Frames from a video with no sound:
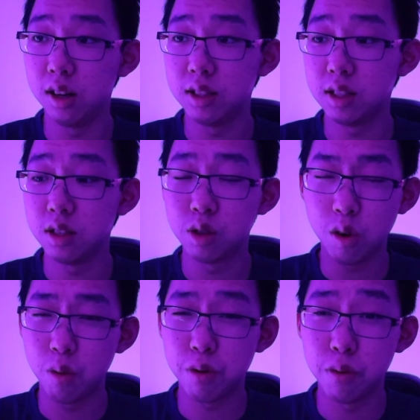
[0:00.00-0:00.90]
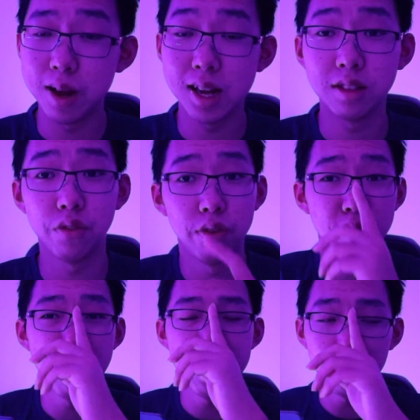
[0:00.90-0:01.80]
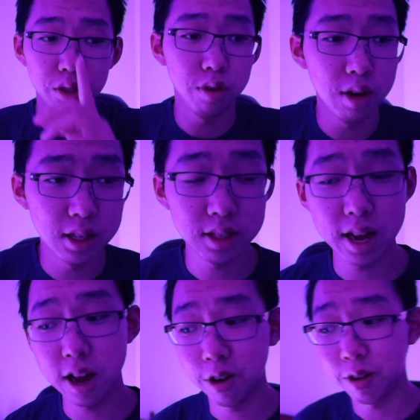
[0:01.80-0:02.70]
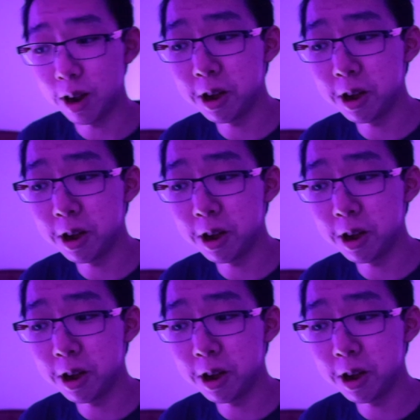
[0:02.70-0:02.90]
this is 12 Pro Max for about 2 days now,